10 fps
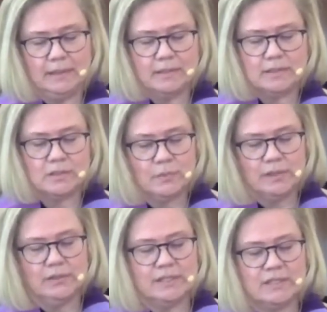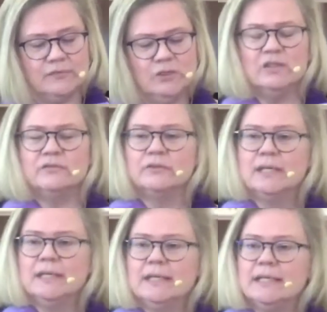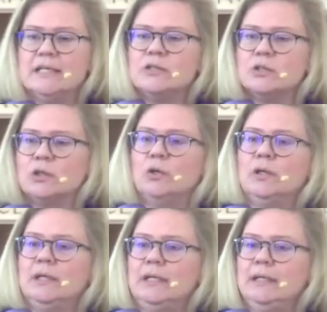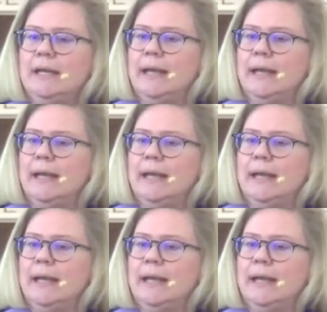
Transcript: into the wilderness, full of insecurity